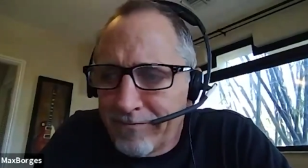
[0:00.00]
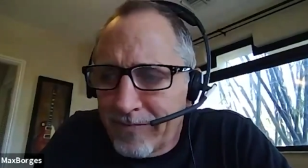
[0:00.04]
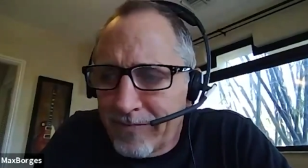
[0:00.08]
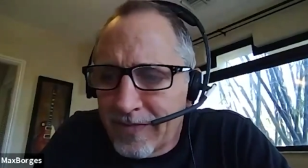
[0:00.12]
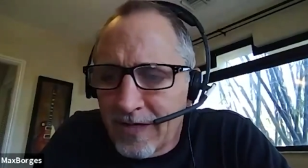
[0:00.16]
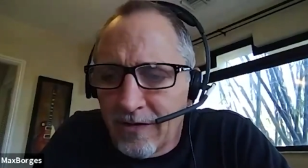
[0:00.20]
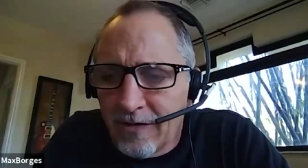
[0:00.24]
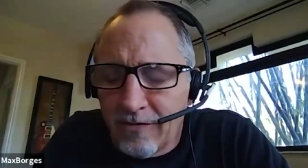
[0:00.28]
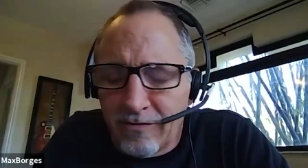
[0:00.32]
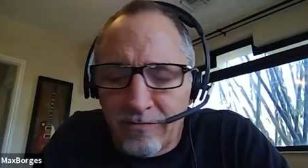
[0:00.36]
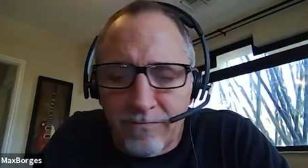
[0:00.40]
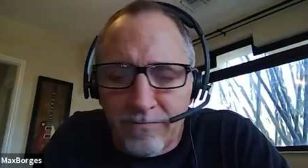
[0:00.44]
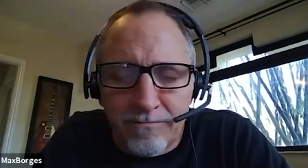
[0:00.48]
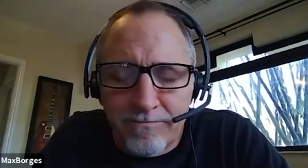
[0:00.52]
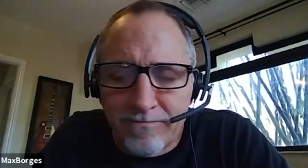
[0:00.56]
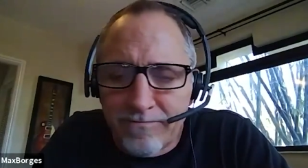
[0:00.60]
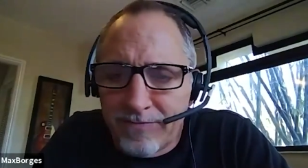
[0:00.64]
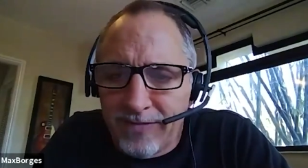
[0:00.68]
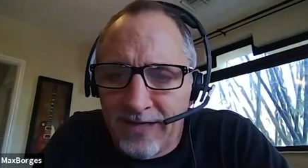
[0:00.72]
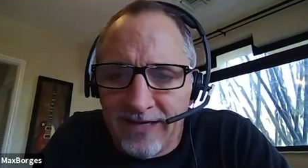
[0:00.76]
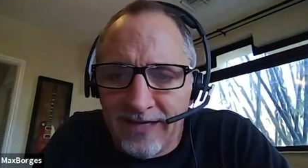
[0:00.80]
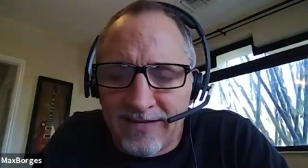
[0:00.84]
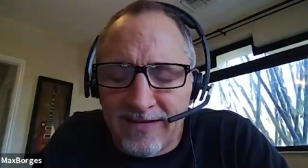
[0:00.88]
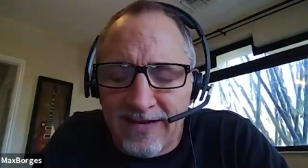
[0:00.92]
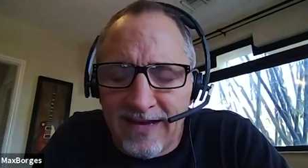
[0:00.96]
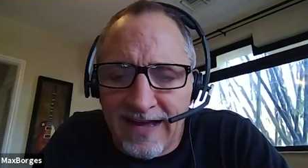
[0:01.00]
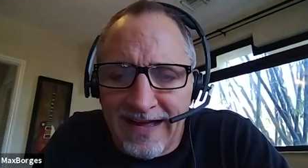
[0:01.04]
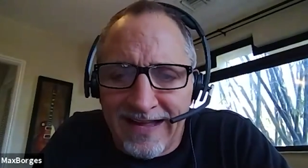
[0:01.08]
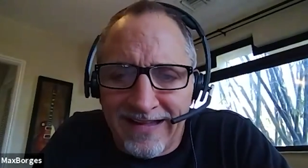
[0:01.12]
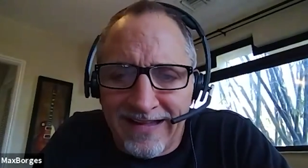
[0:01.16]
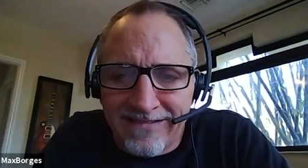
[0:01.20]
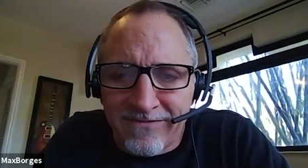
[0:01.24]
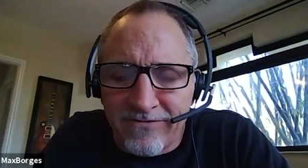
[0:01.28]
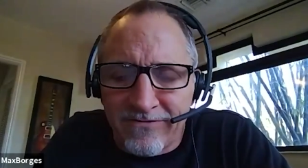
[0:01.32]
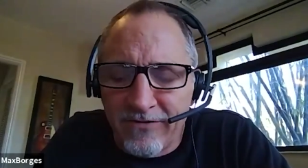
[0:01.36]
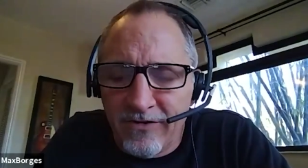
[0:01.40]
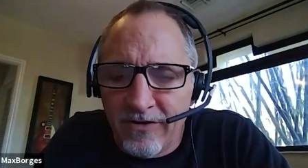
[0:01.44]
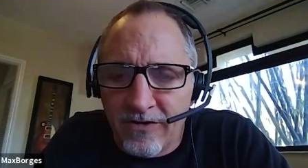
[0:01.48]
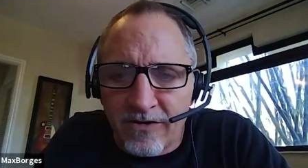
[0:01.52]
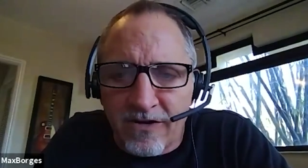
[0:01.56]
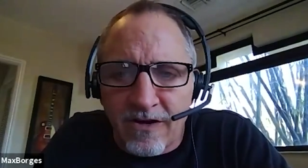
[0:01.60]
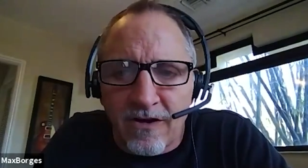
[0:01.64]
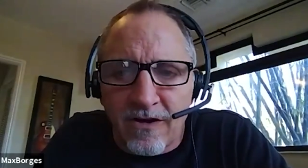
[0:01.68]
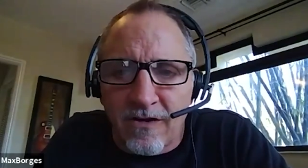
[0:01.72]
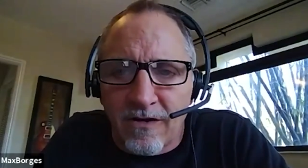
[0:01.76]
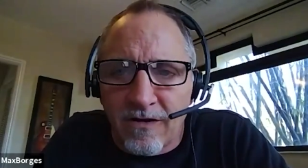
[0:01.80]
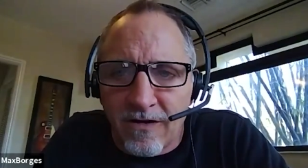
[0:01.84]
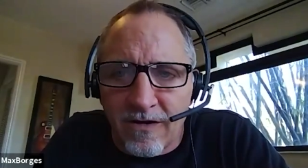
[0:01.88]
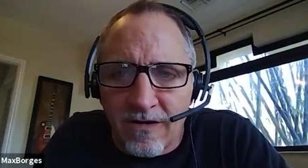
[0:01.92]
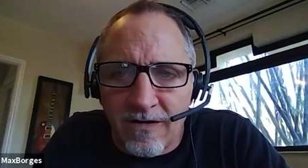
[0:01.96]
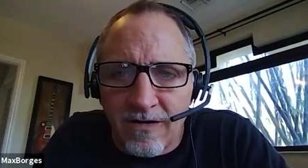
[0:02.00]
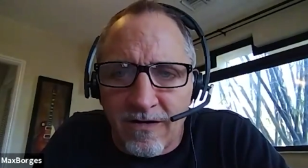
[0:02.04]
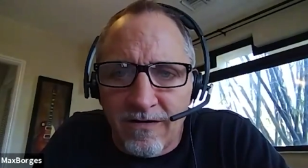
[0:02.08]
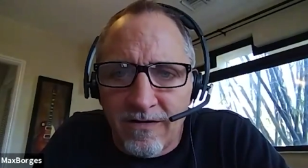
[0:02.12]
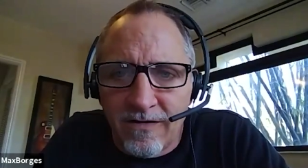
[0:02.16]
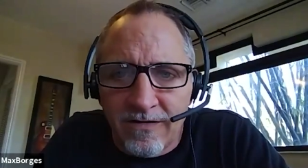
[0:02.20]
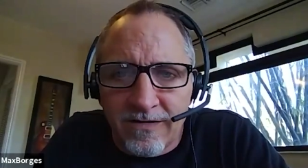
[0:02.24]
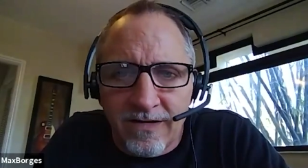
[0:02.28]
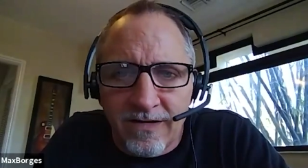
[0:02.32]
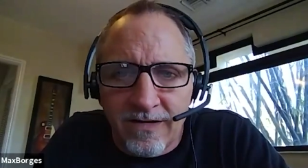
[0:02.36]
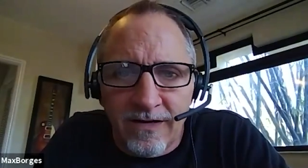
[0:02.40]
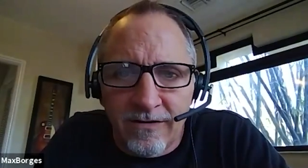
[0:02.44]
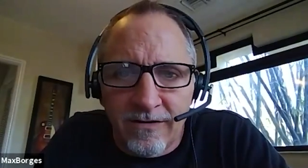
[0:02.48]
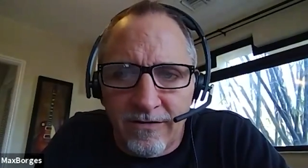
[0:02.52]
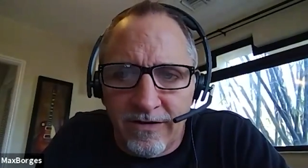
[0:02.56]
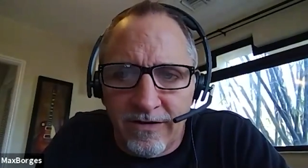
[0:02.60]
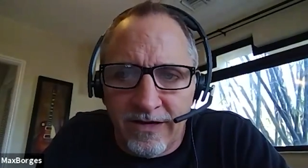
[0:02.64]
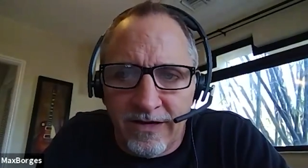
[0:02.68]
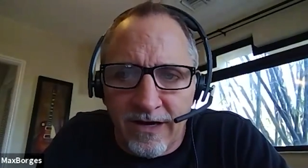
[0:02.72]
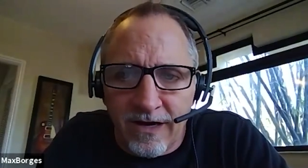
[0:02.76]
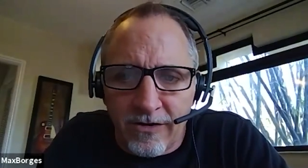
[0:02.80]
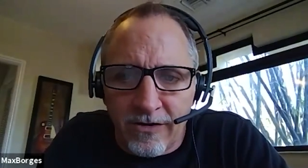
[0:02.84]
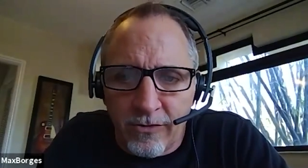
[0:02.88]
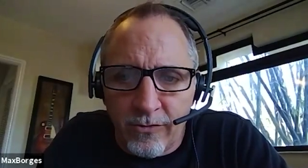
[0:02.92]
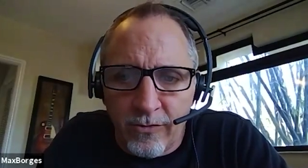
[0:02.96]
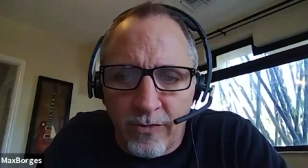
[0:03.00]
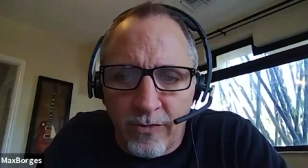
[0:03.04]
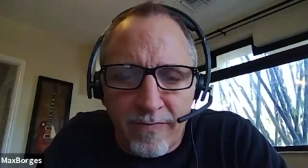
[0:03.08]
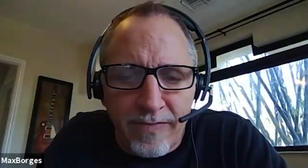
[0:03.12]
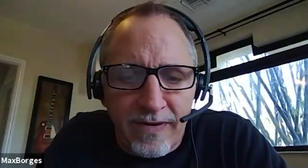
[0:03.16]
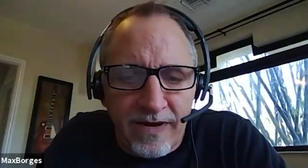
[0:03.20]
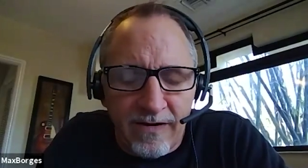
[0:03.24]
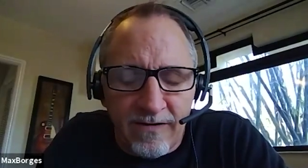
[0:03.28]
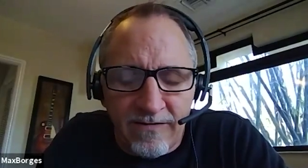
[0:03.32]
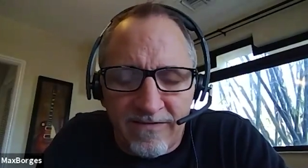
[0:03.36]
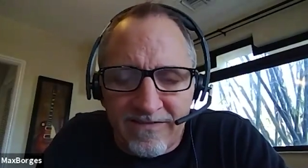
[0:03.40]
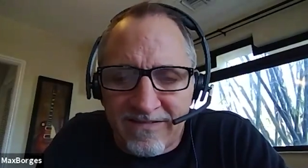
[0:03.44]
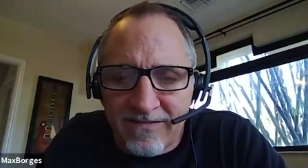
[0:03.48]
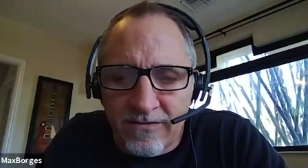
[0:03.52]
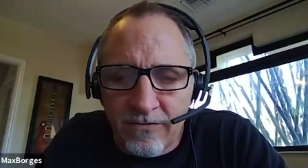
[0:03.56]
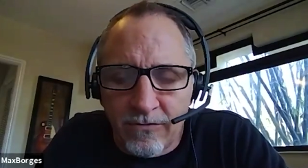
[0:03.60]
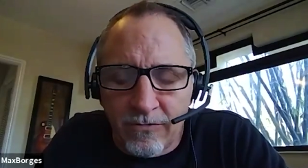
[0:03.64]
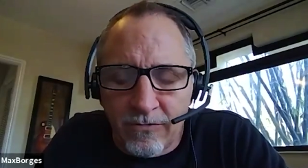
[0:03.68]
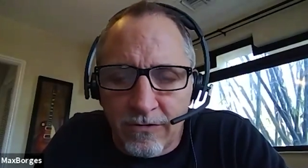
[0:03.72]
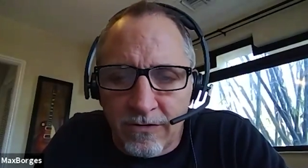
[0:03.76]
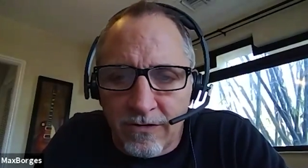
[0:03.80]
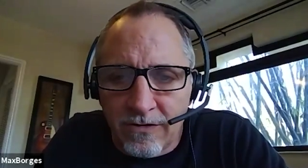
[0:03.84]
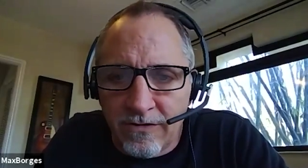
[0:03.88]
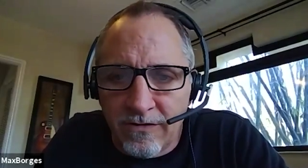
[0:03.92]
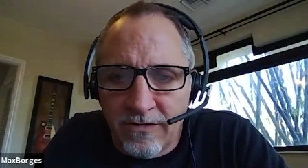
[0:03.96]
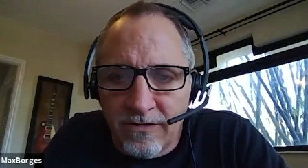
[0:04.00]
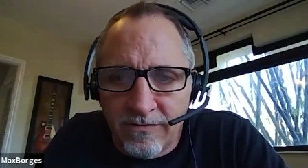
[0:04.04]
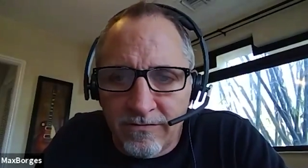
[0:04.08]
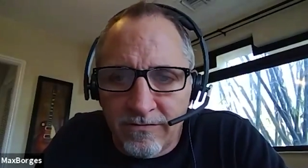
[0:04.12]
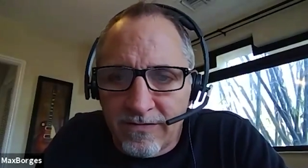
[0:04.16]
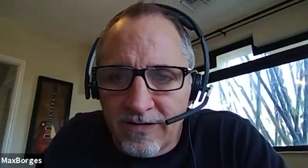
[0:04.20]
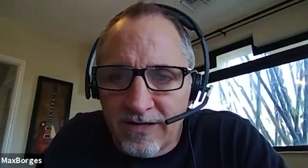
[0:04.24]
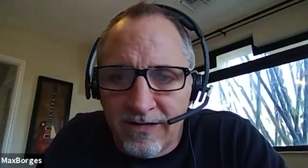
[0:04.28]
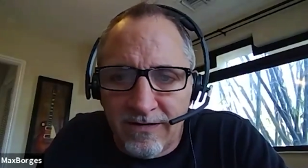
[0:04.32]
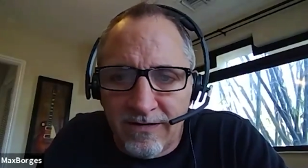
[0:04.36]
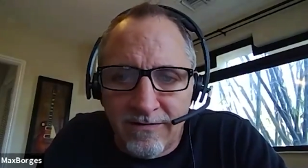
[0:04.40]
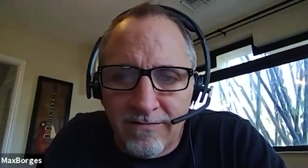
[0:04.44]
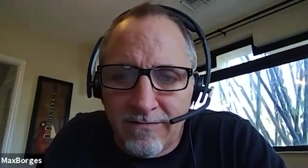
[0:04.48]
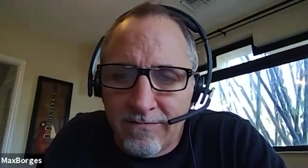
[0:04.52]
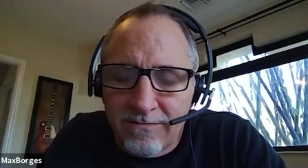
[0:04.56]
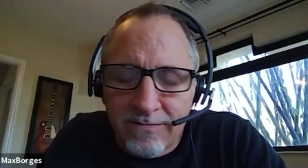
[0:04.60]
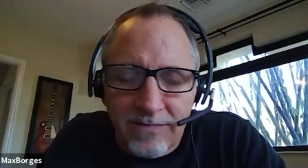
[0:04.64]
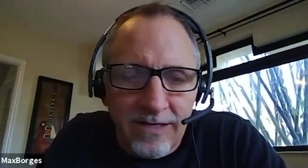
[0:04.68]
go get gas for your car, you can go to the auto repair store, you can,